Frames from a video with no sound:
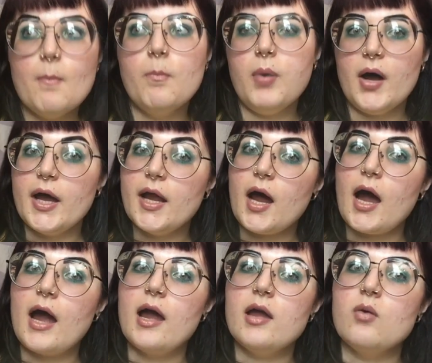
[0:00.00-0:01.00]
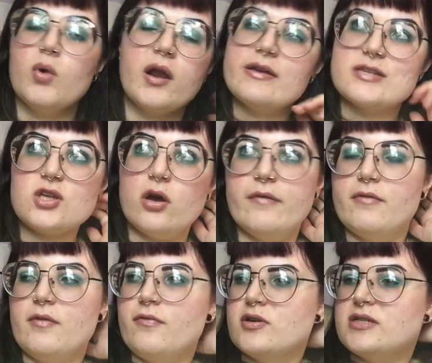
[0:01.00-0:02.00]
but when I saw it for the
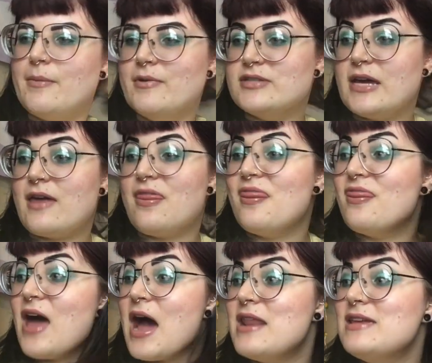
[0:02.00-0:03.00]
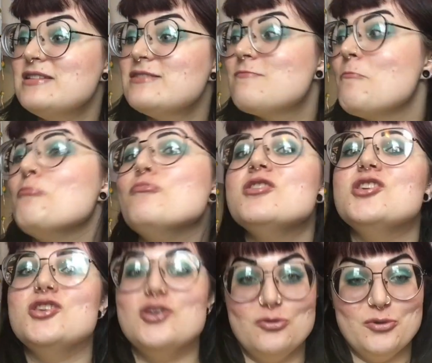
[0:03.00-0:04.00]
first time, I was like, that is
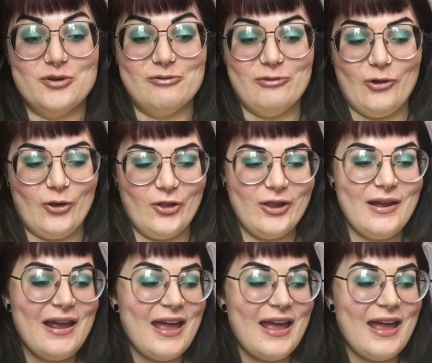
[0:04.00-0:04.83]
beautiful.